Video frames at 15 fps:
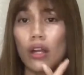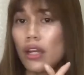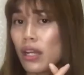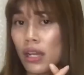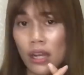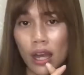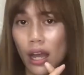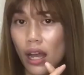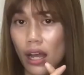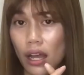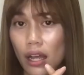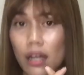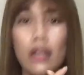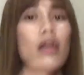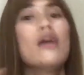
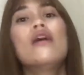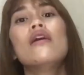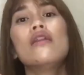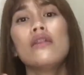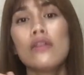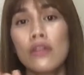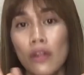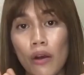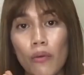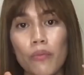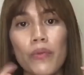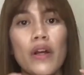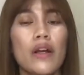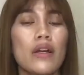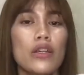Nuh-uh. No.
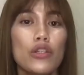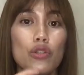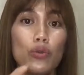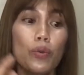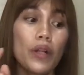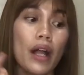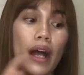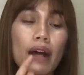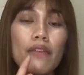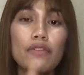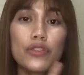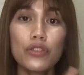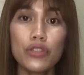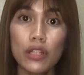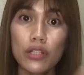You will have
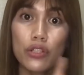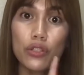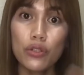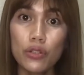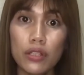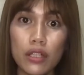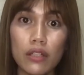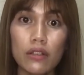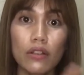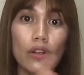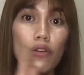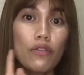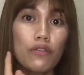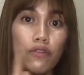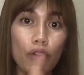to just use it
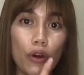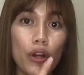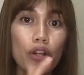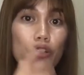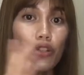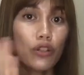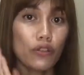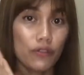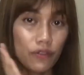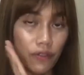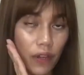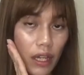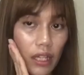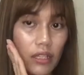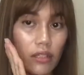for your
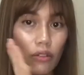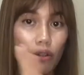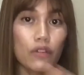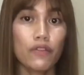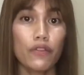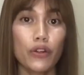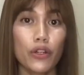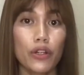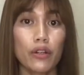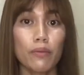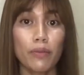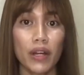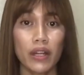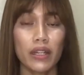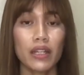face or for your
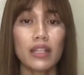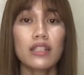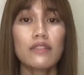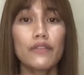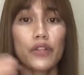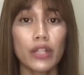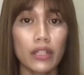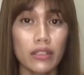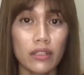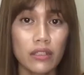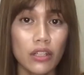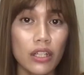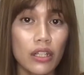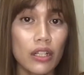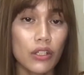body. It's for
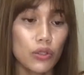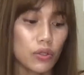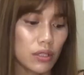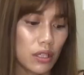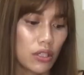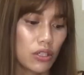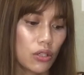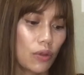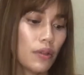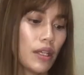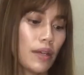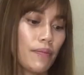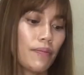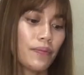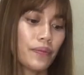external usage only.